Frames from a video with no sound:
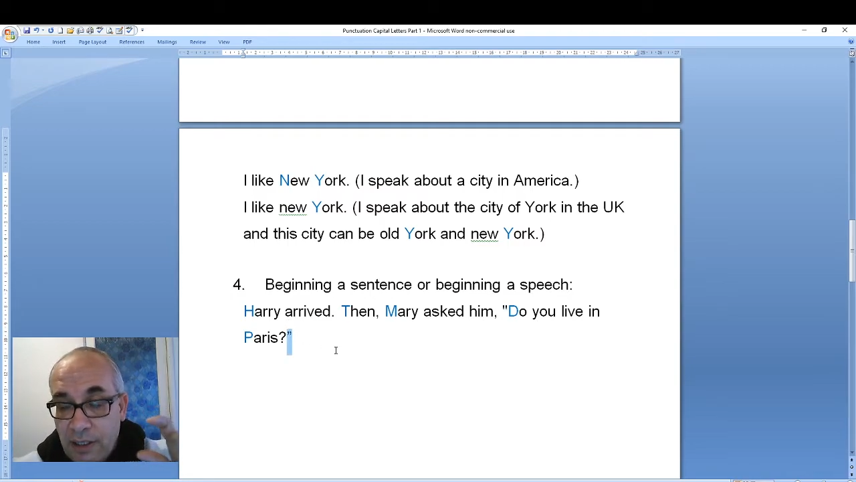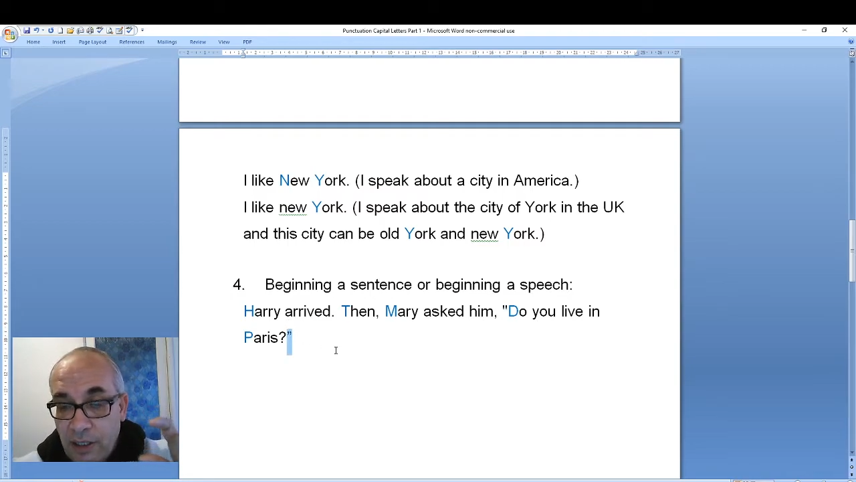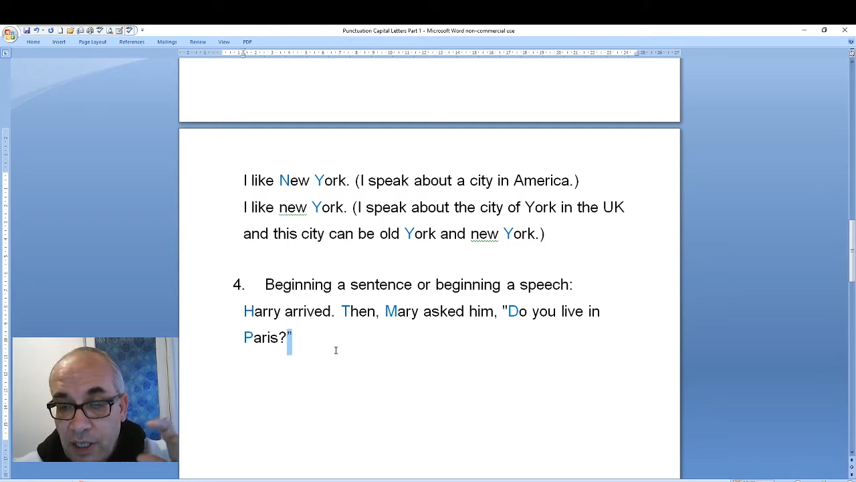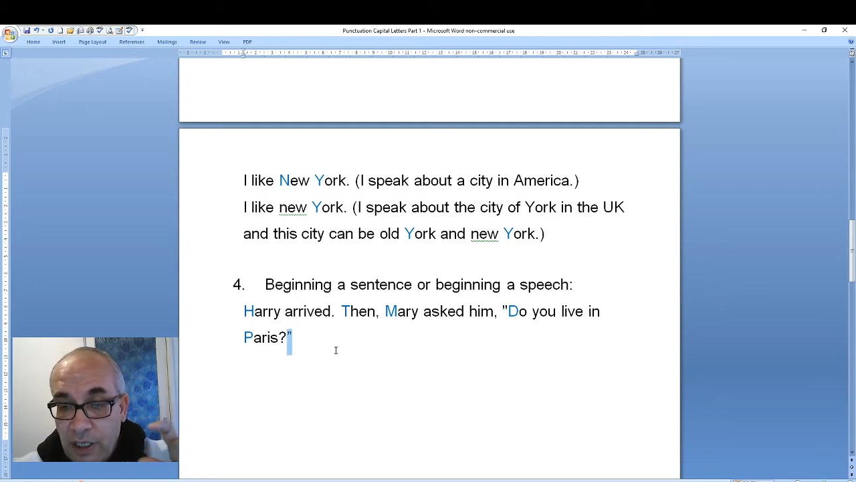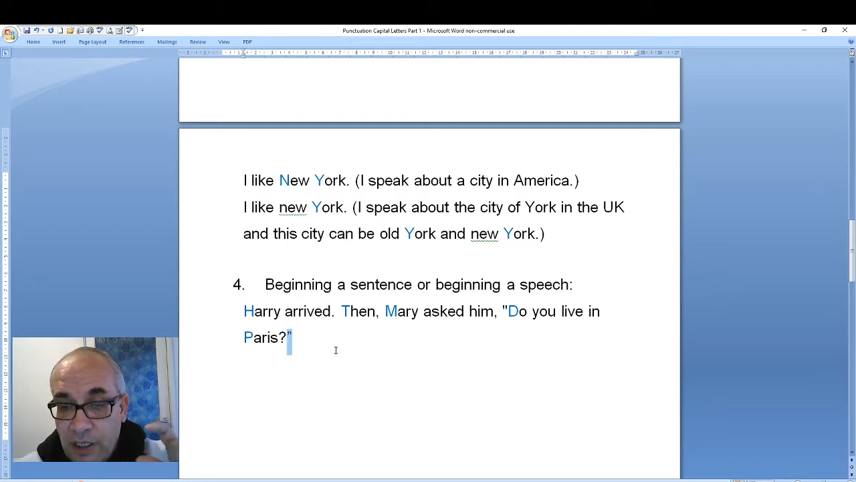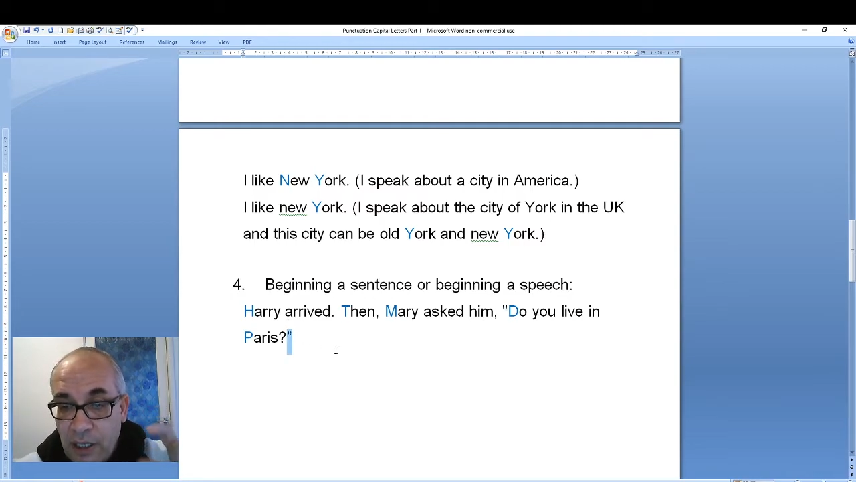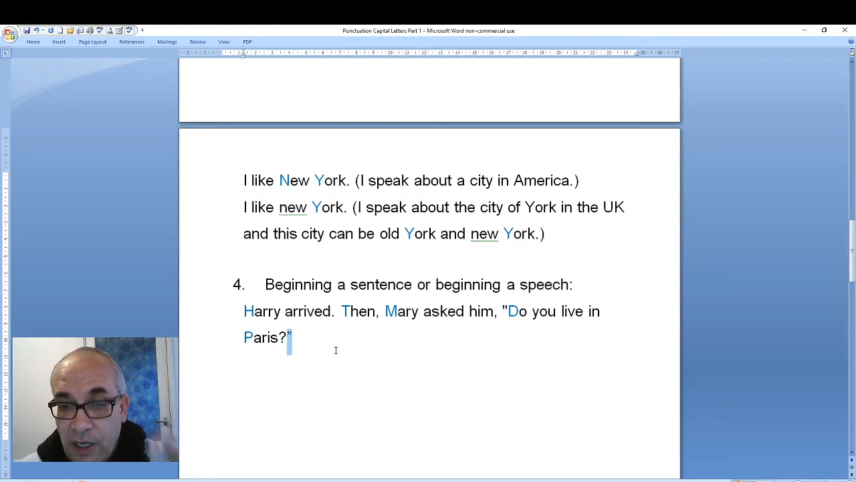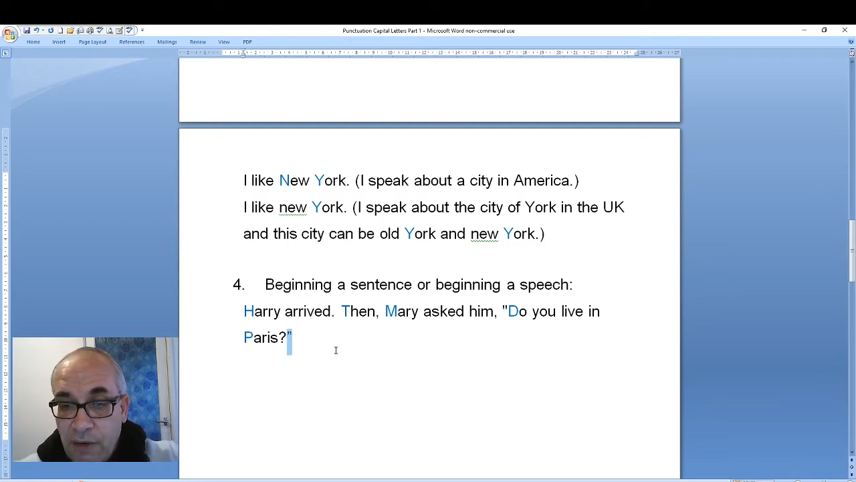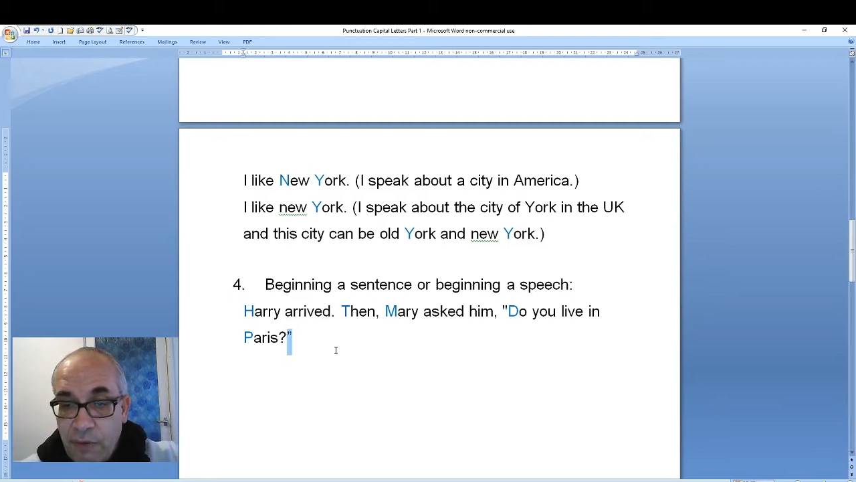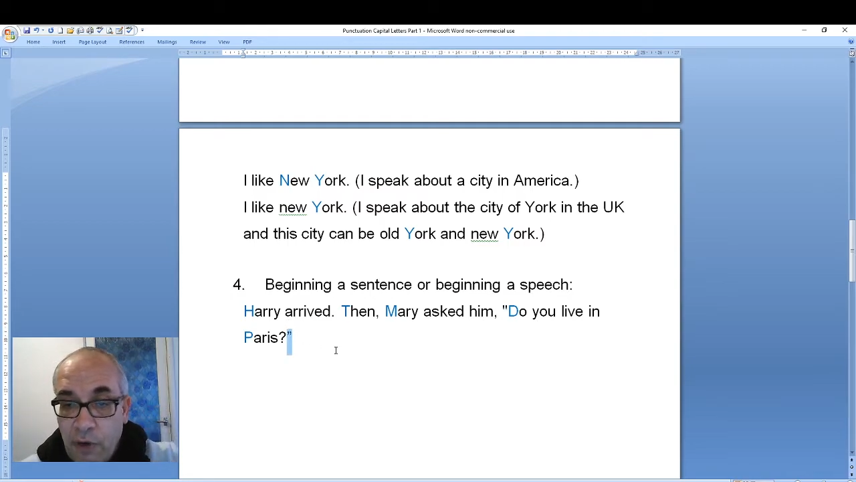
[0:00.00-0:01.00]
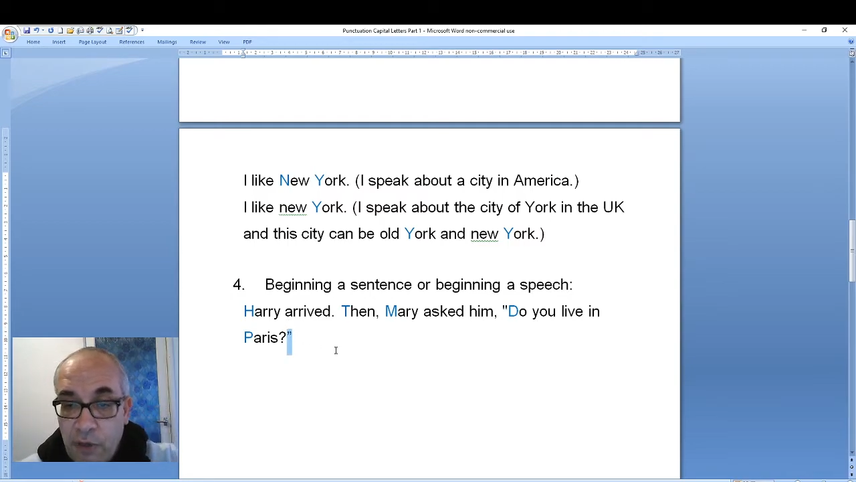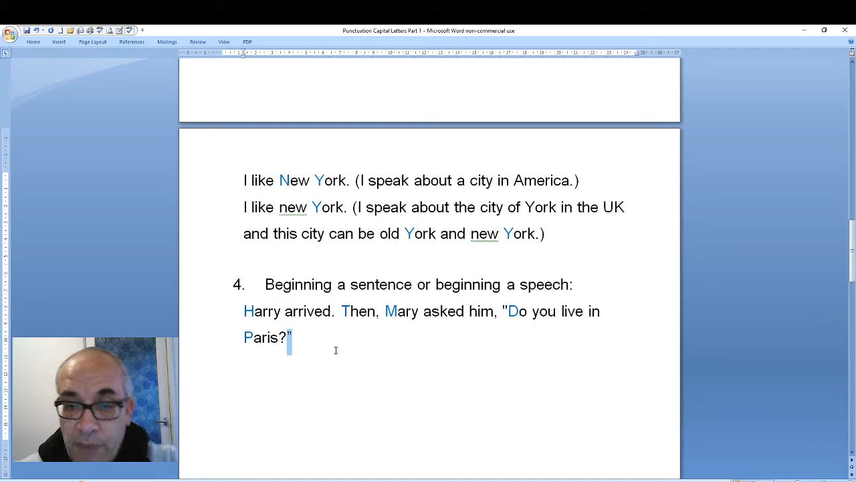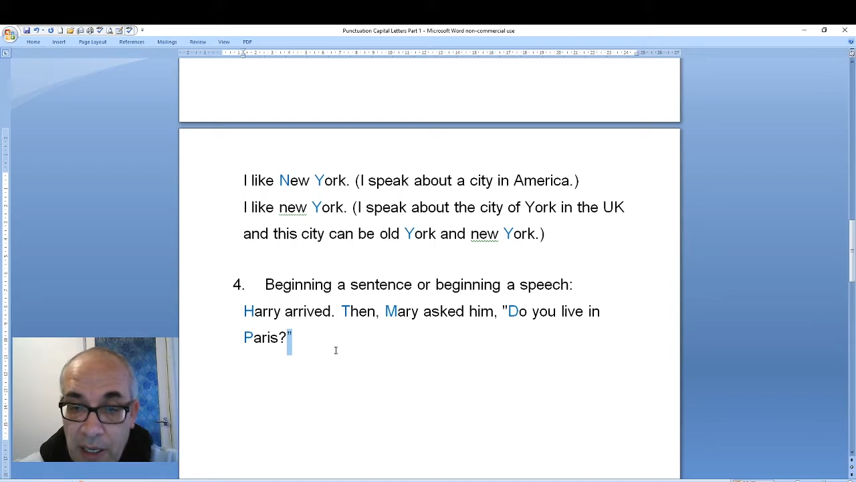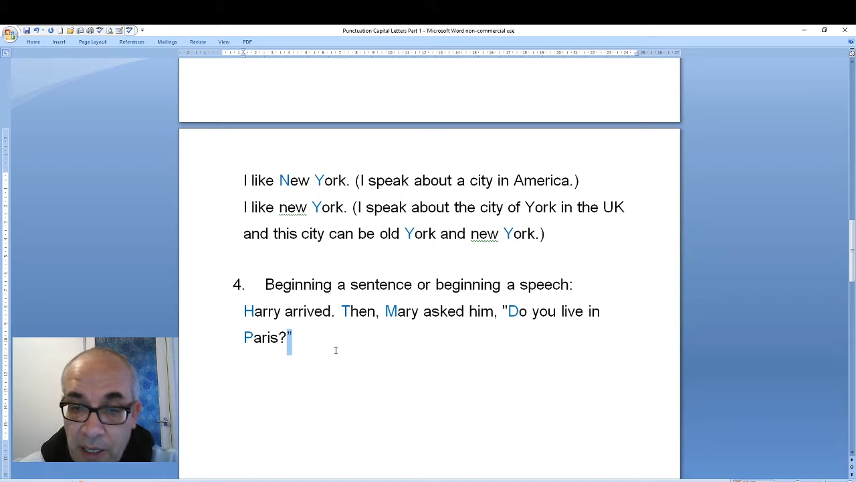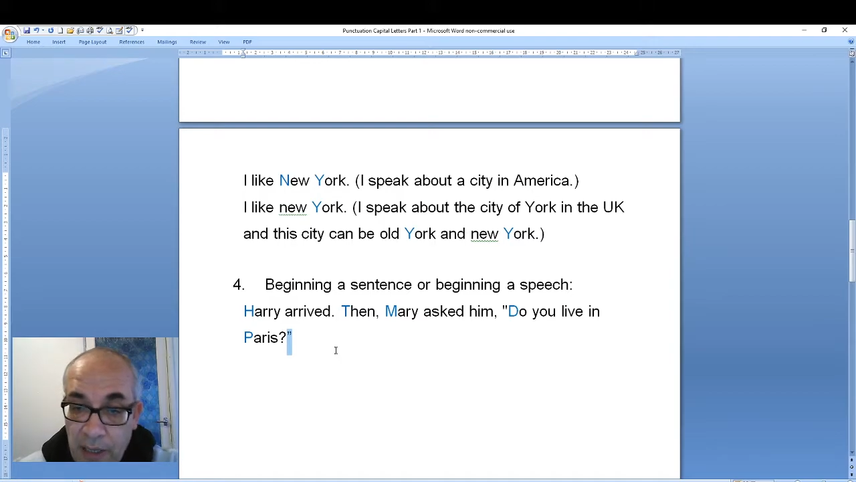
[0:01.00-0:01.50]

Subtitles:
is for Mary.